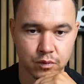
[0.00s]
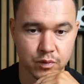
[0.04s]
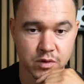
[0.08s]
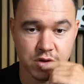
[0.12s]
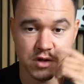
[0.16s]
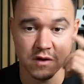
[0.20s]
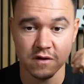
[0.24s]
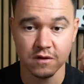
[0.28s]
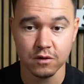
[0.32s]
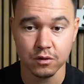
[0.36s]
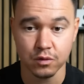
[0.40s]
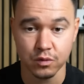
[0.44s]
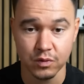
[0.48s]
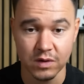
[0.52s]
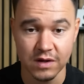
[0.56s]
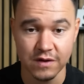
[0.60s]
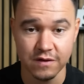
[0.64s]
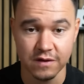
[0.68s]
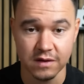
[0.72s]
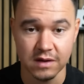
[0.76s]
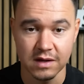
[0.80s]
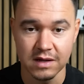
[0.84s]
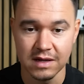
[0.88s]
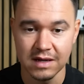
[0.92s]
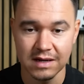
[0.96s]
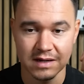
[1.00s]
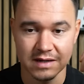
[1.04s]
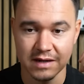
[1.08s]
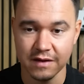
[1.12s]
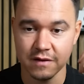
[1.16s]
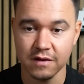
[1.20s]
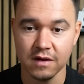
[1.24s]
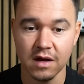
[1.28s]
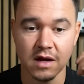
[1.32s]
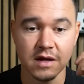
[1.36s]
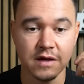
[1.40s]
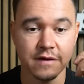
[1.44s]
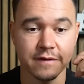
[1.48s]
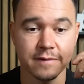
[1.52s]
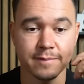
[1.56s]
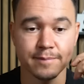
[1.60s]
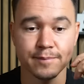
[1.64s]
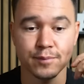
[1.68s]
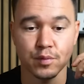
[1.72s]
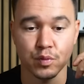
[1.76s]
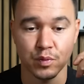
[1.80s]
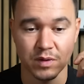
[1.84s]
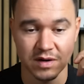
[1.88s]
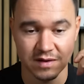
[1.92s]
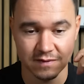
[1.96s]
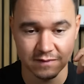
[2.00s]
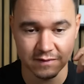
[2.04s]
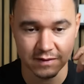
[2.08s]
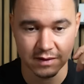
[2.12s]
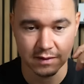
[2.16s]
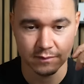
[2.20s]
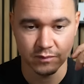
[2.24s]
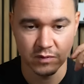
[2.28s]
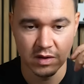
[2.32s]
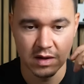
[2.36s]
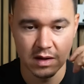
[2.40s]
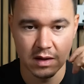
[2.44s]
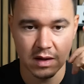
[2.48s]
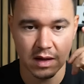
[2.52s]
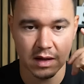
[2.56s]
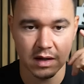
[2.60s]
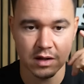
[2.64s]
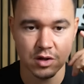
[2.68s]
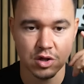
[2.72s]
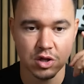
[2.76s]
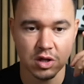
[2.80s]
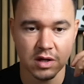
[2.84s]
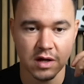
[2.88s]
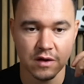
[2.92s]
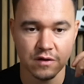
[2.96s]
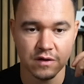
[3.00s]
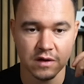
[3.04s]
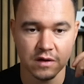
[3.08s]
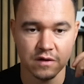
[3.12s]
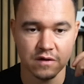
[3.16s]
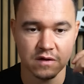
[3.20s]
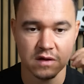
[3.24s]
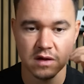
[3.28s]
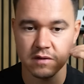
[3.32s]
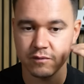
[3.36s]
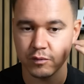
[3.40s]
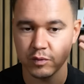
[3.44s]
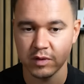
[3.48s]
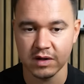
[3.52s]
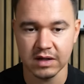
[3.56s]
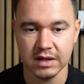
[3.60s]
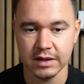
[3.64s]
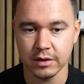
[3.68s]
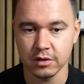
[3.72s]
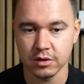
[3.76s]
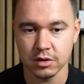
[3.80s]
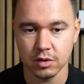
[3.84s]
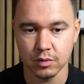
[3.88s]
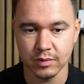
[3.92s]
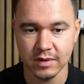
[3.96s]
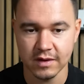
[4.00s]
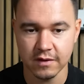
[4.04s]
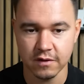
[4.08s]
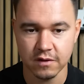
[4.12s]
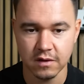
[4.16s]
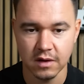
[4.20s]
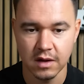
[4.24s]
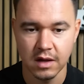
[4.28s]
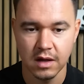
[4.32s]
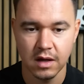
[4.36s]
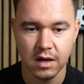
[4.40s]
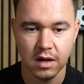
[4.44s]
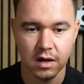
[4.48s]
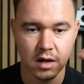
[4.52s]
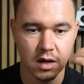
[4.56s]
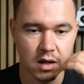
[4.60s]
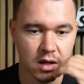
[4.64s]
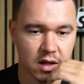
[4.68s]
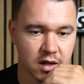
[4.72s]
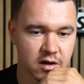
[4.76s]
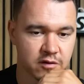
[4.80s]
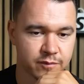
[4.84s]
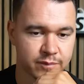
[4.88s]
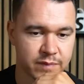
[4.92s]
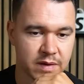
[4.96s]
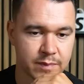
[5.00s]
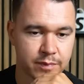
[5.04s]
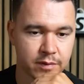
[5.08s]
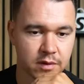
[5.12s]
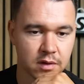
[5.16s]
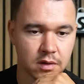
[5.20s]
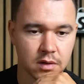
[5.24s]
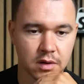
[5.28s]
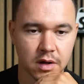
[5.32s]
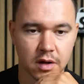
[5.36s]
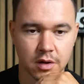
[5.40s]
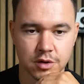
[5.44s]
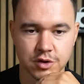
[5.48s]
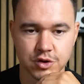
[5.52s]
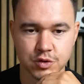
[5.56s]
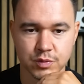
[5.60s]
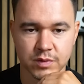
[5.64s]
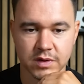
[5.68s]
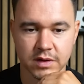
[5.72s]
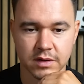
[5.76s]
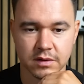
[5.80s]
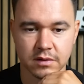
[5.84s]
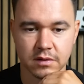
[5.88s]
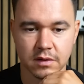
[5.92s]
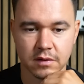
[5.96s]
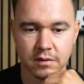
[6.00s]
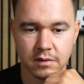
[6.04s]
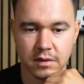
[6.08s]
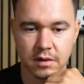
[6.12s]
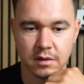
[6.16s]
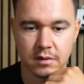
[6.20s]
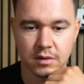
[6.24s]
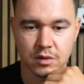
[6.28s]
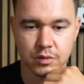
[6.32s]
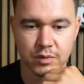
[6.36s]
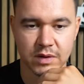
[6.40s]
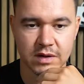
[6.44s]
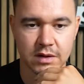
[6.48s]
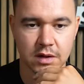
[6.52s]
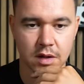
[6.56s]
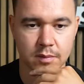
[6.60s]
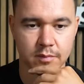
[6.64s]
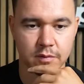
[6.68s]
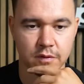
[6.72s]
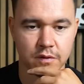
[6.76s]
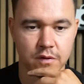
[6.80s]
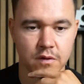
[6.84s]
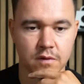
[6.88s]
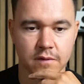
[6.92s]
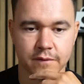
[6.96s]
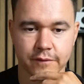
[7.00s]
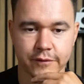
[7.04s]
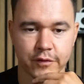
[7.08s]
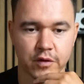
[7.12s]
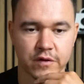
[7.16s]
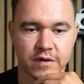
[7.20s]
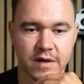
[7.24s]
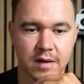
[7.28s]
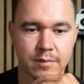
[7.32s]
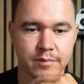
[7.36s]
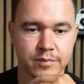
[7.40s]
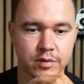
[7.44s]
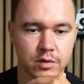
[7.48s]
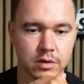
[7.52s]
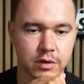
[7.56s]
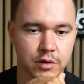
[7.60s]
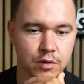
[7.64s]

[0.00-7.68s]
which is crazy. This guy is printing. And as you guys can see, if we click on the wins, a lot of people are doing great numbers. For example,